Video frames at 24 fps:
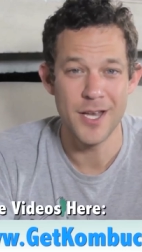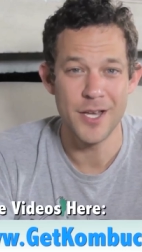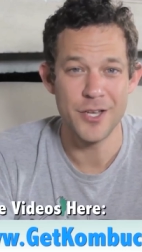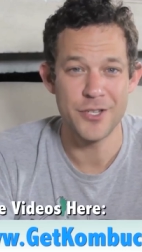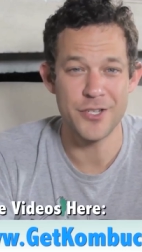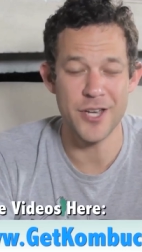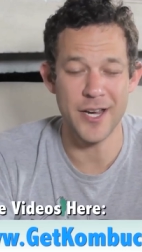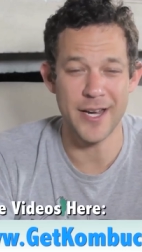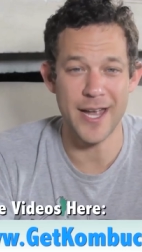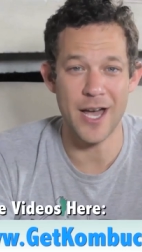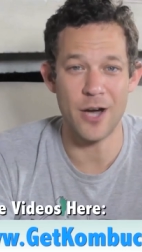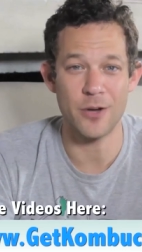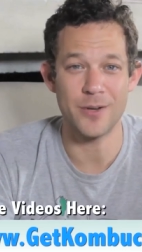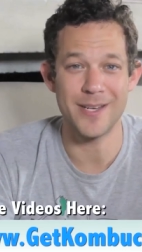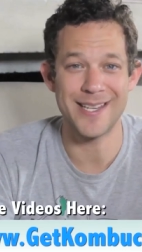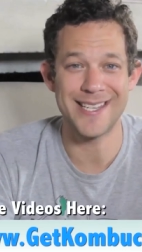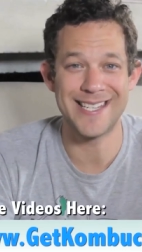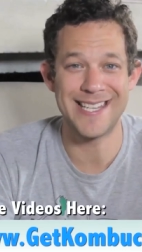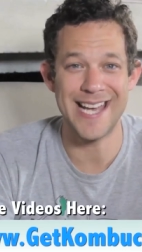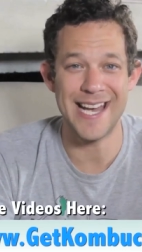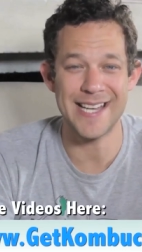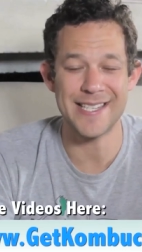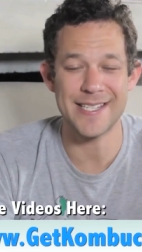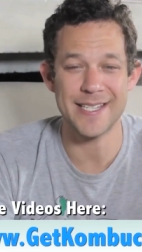check
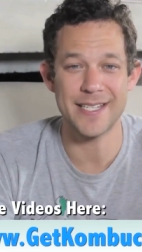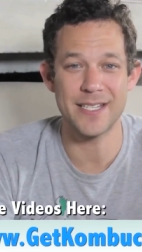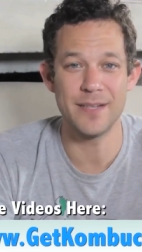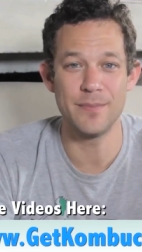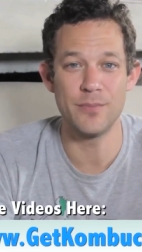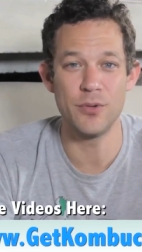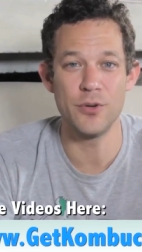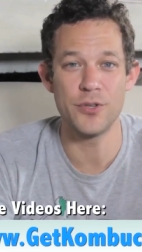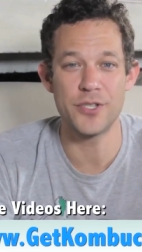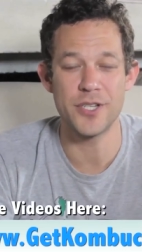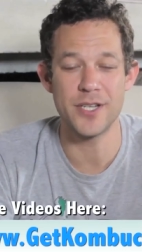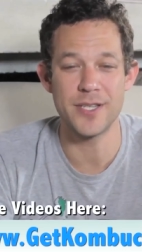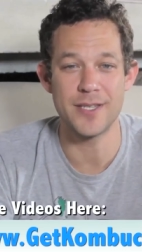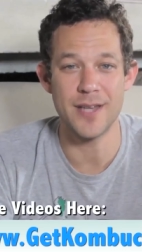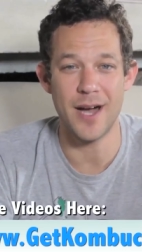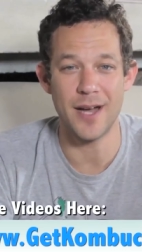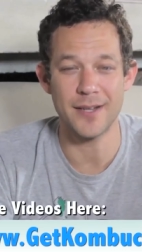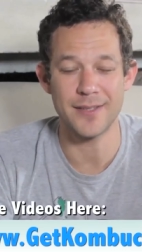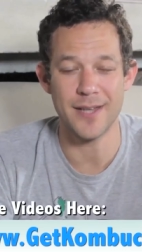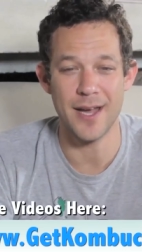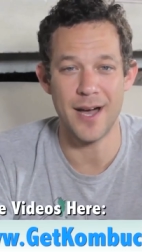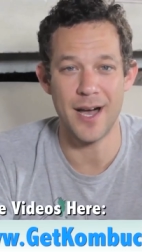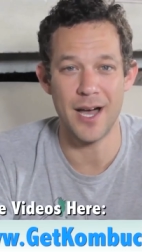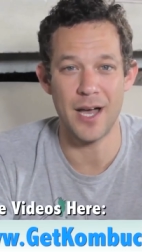out
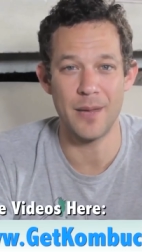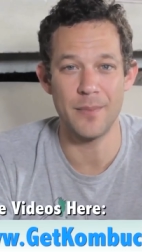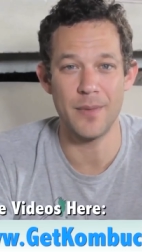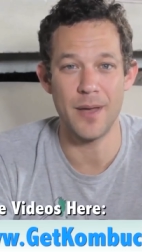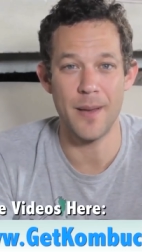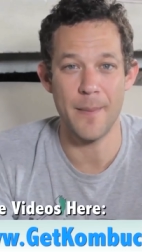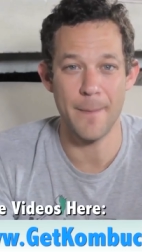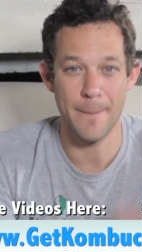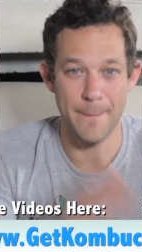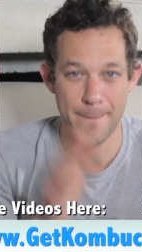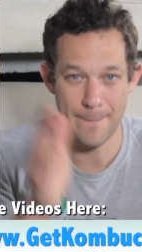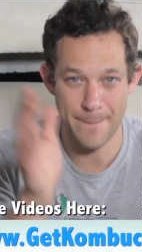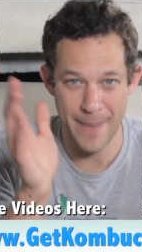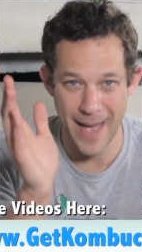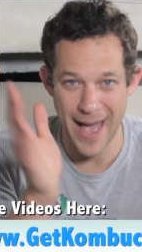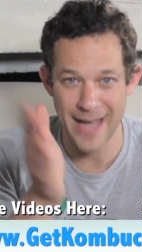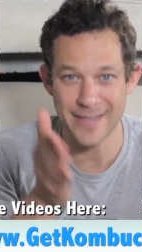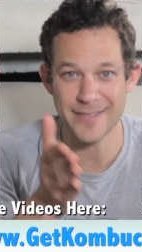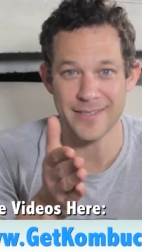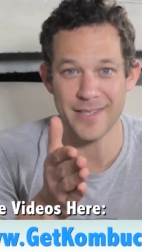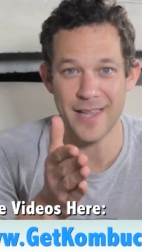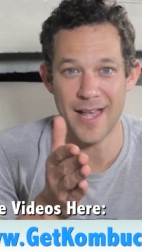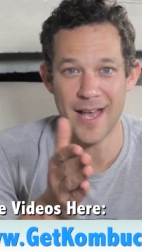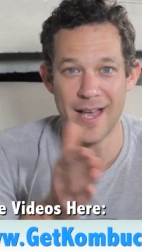getkombucha.com
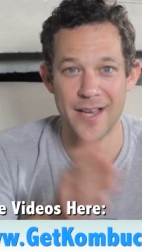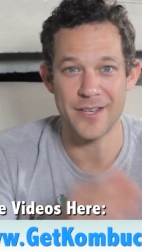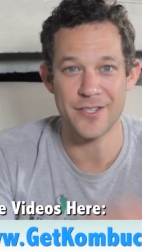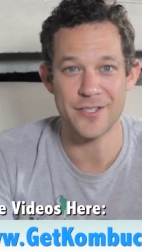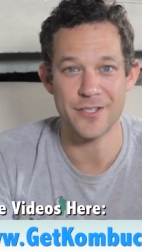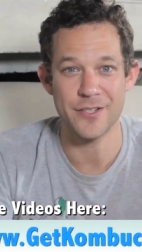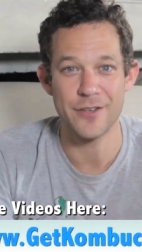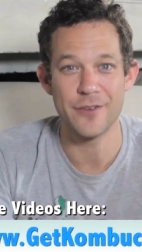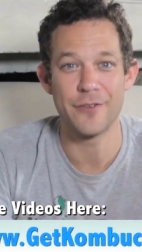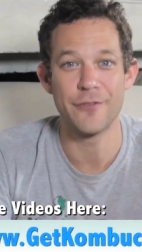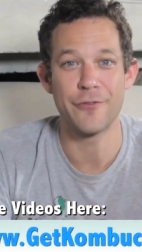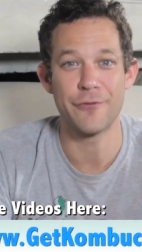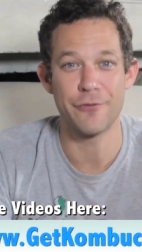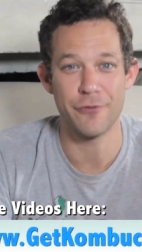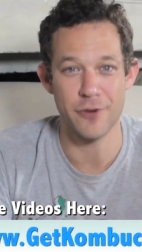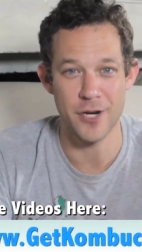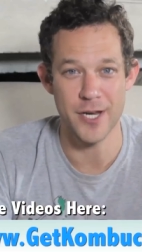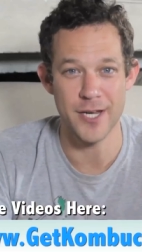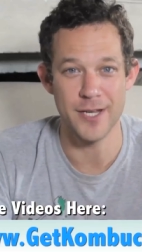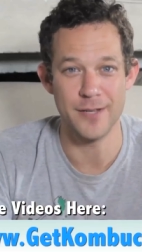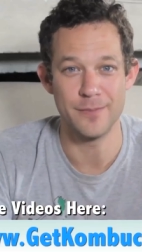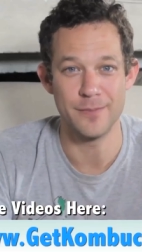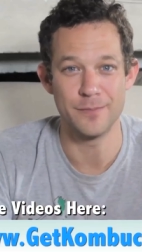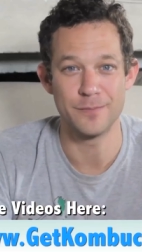backslash
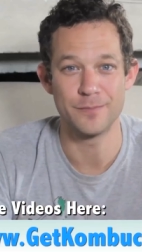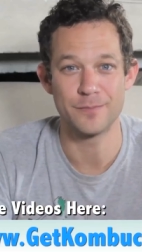free.